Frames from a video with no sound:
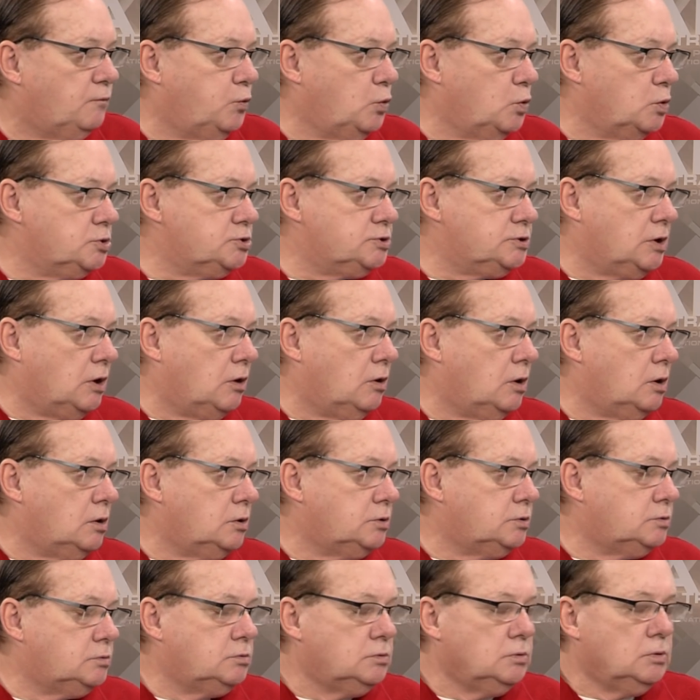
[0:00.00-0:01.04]
four-star,
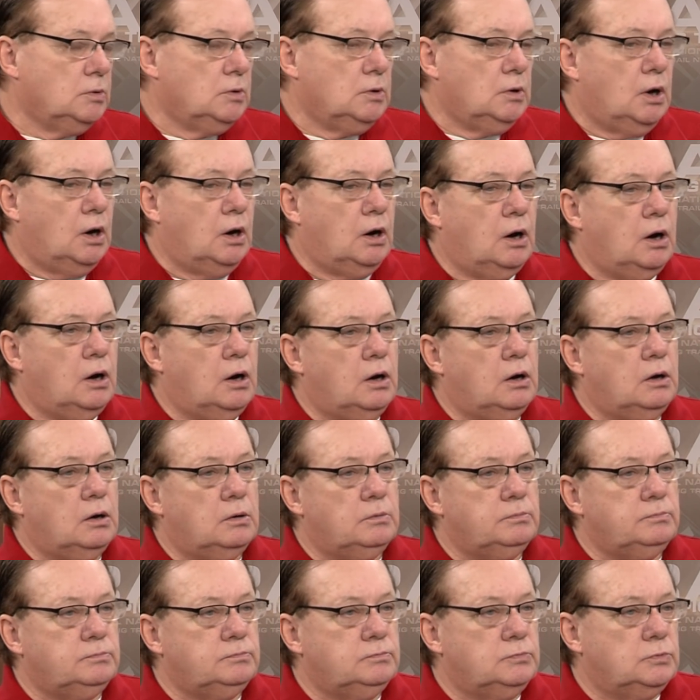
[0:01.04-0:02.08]

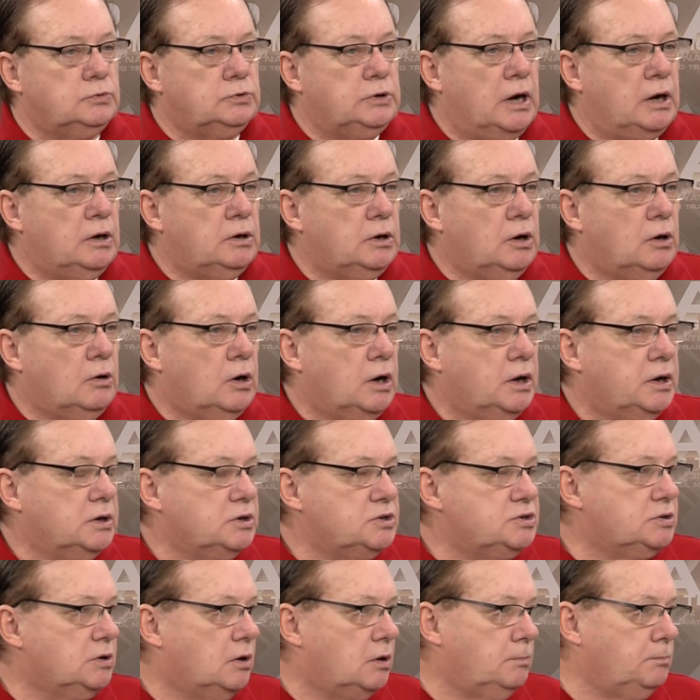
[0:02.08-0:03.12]
down to
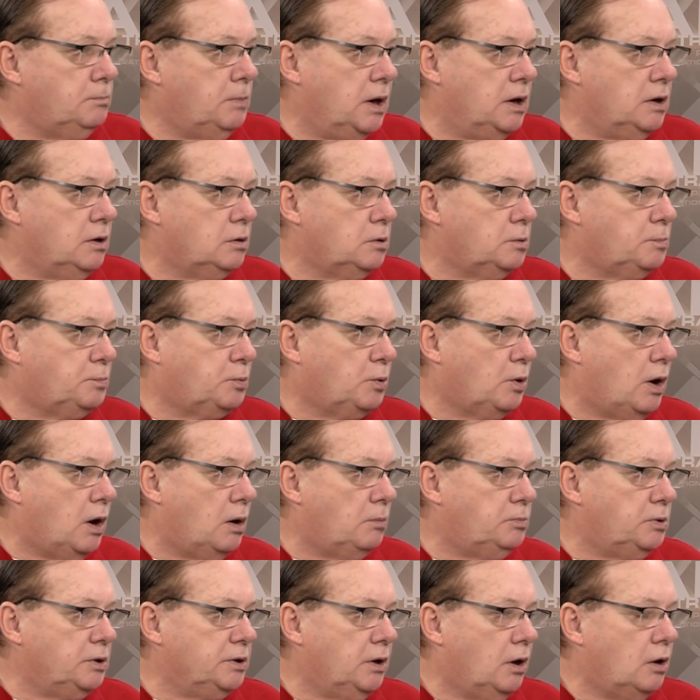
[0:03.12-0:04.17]
Arkansas and Baylor
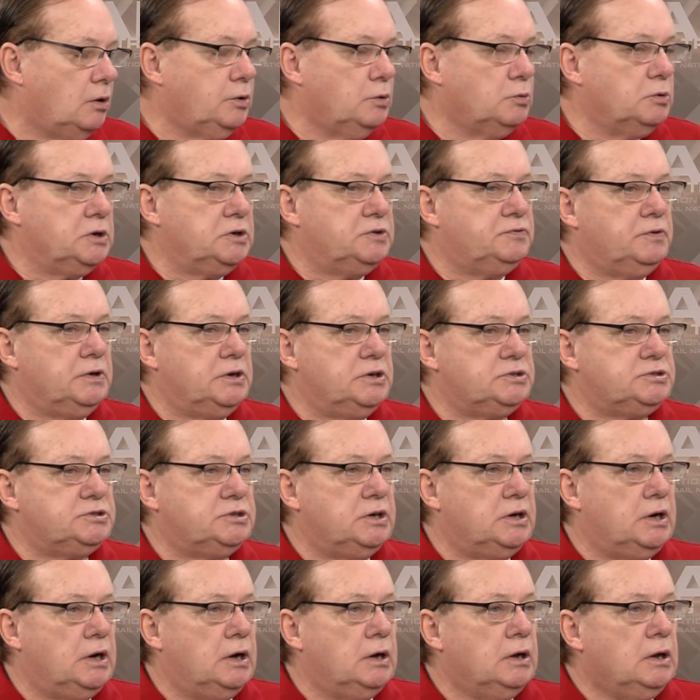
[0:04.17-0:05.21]
probably, although he's
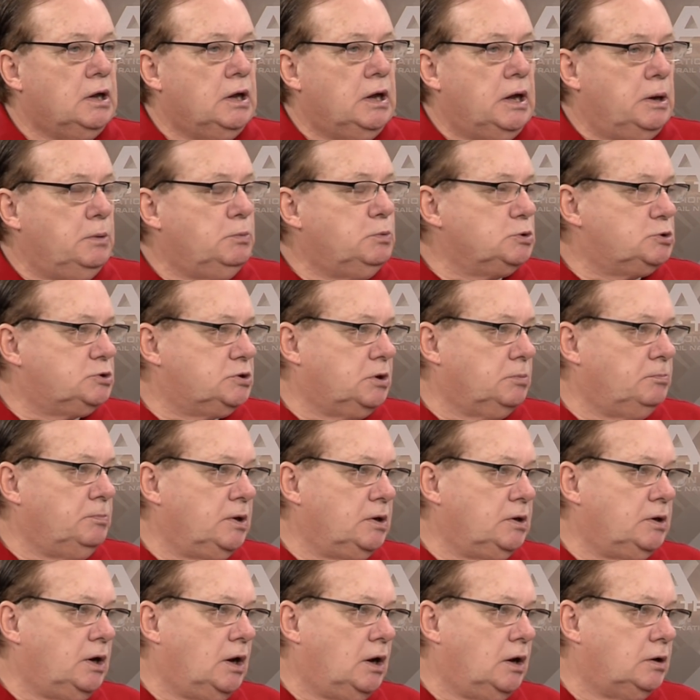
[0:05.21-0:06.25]
visited. He was
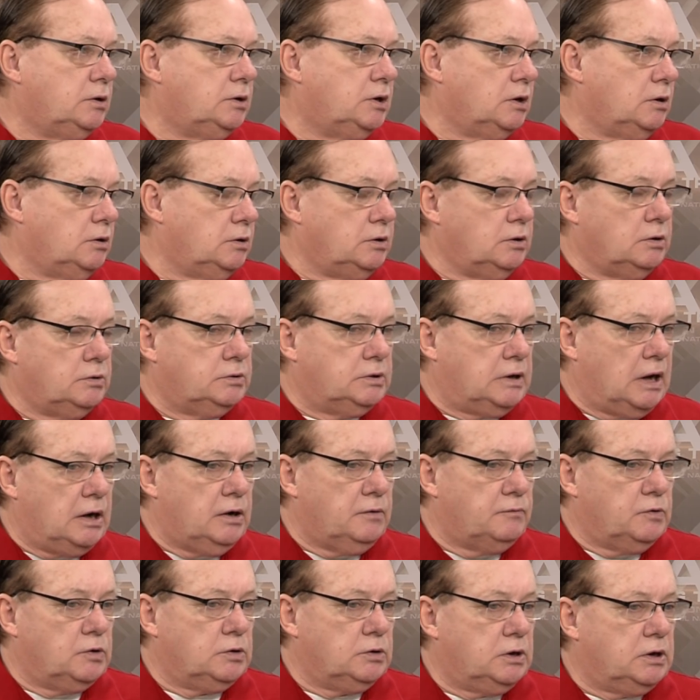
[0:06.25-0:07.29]
committed to kind
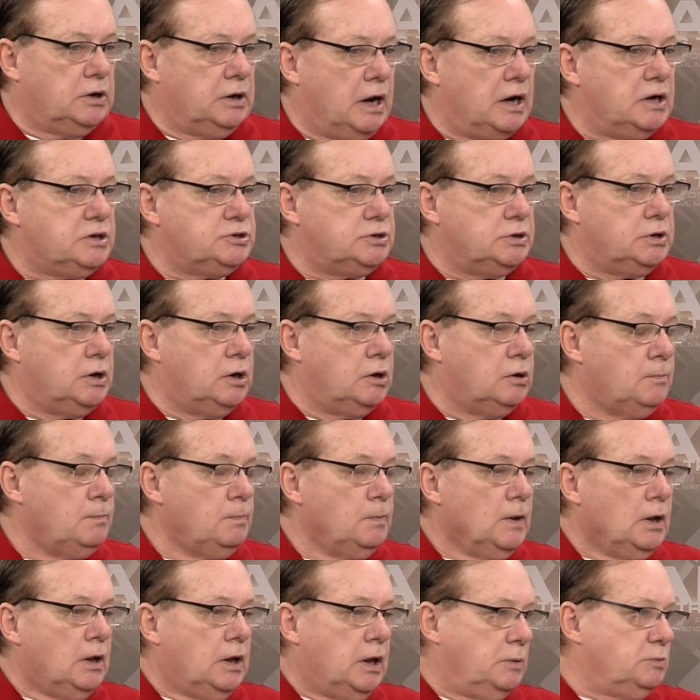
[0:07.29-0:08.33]
of a connection here.
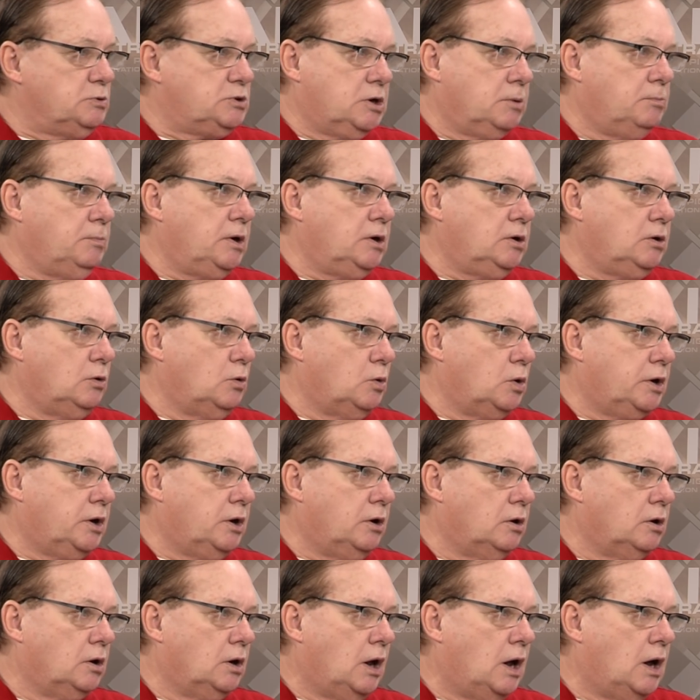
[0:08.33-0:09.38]
He was committed to North
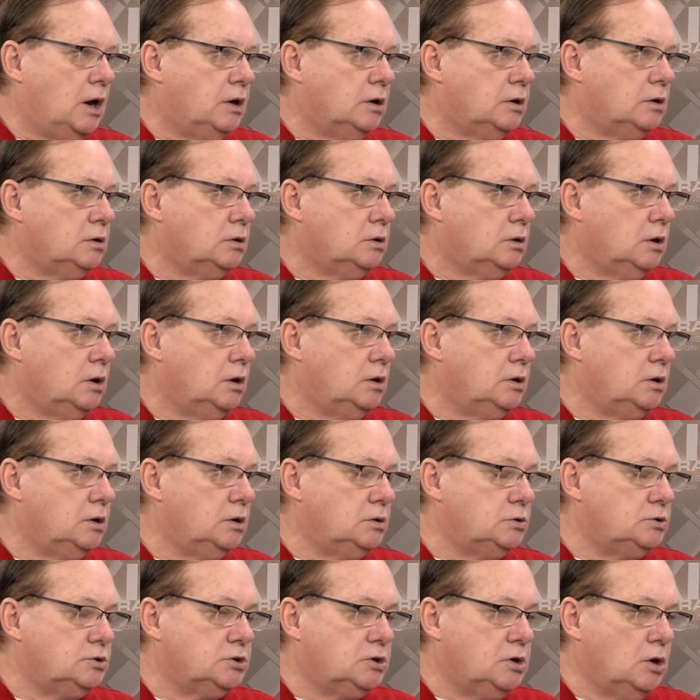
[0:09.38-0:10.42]
Carolina, and
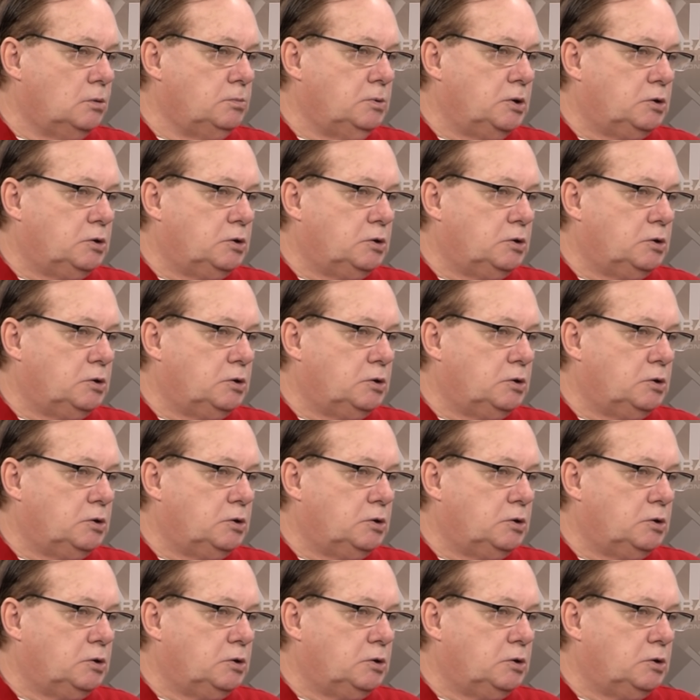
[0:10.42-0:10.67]
then Jacoby